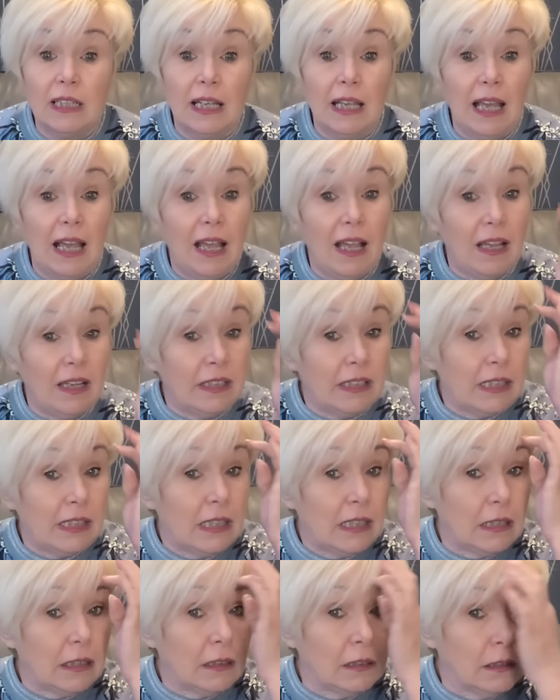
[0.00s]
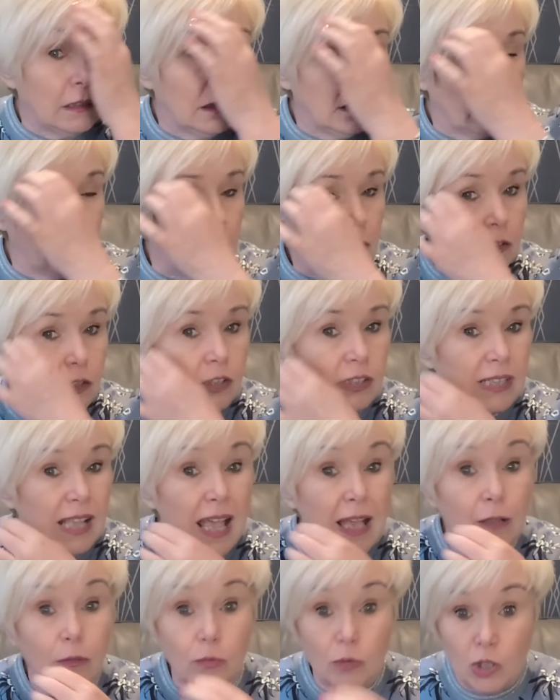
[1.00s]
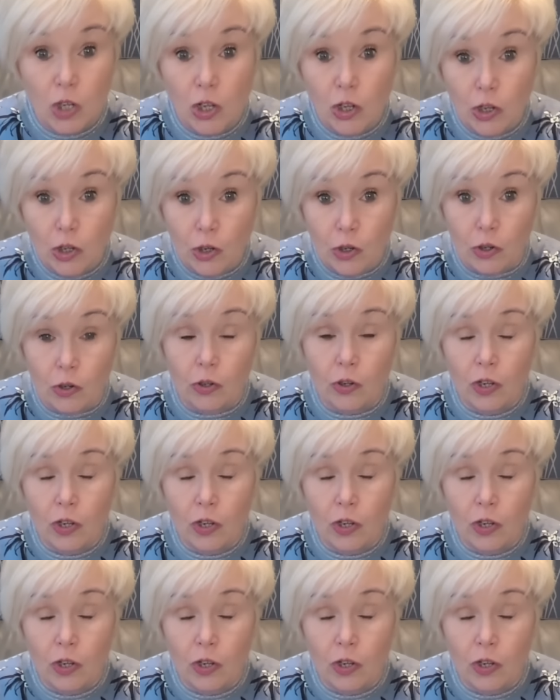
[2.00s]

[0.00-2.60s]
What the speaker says: idea that's helped her